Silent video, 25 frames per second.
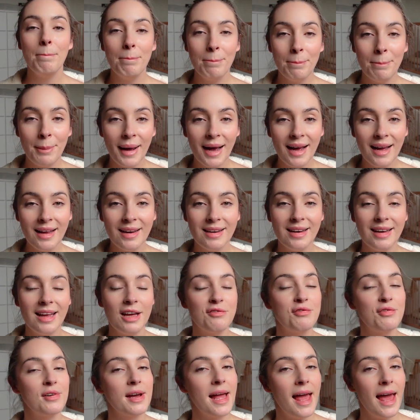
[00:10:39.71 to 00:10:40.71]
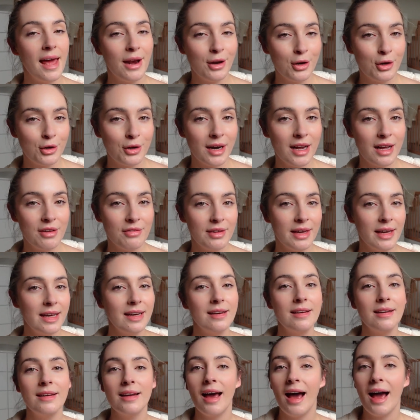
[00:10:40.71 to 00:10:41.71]
But if I had a
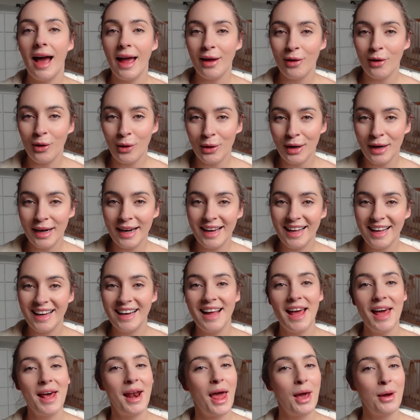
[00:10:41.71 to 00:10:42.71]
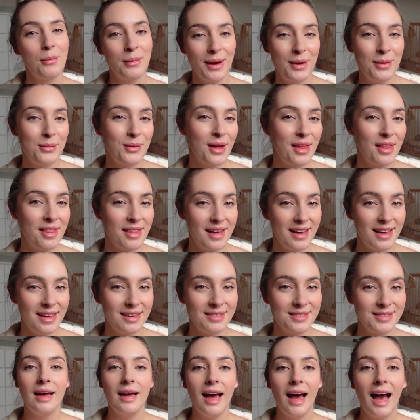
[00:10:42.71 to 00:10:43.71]
craving, I honored it and I went with it.
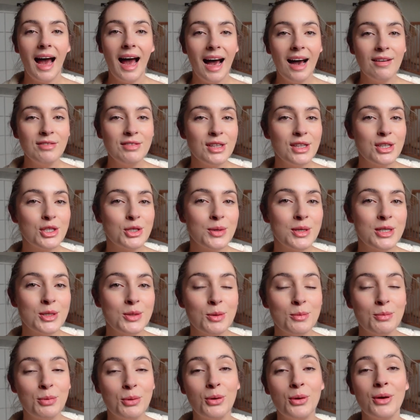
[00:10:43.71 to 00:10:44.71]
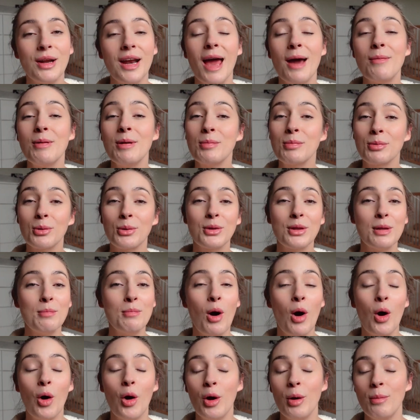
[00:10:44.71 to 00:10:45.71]
After the twins were born and we brought them
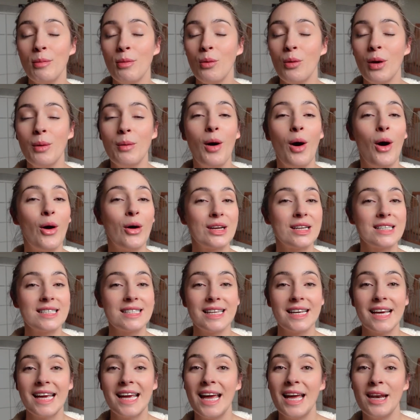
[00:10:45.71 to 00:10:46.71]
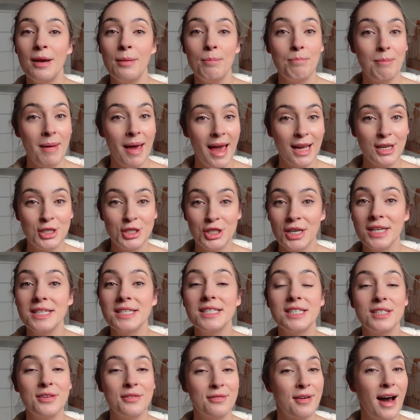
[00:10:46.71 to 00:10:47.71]
home, we were honestly in major
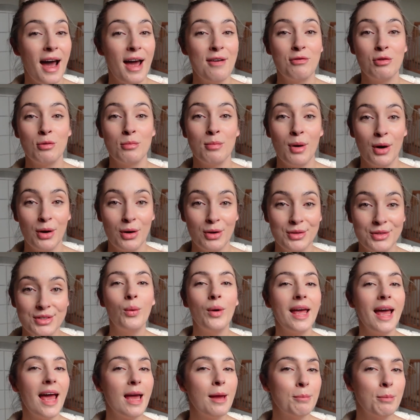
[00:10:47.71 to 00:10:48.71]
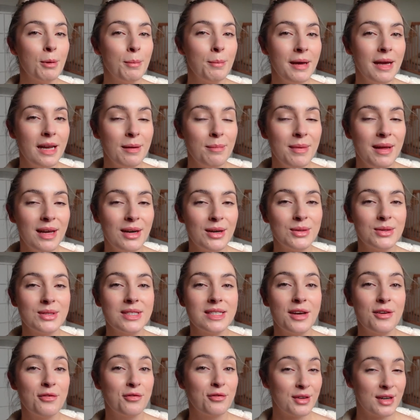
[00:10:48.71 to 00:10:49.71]
survival mode. We ate prepared meals
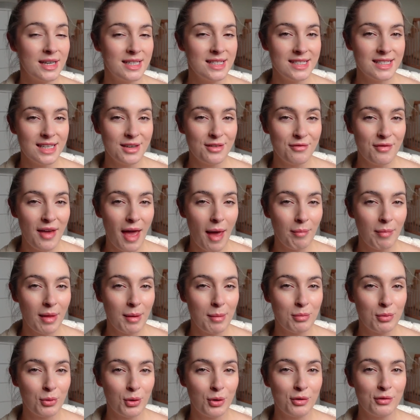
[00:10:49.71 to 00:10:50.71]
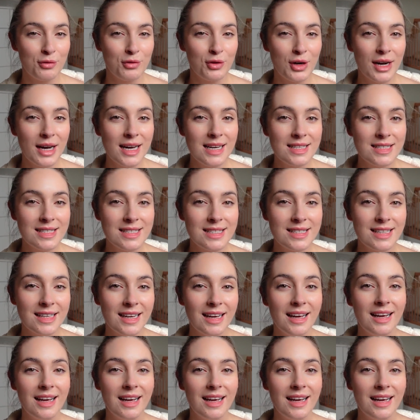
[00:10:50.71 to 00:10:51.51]
that friends and family brought for us,